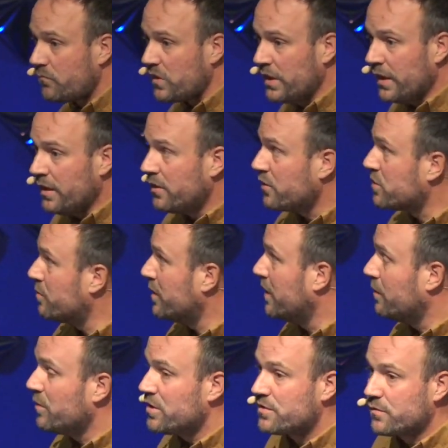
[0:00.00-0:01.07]
Yeah, there should be an
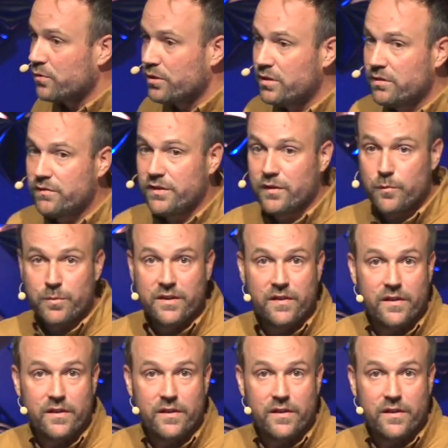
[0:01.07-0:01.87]
image for you if you've never been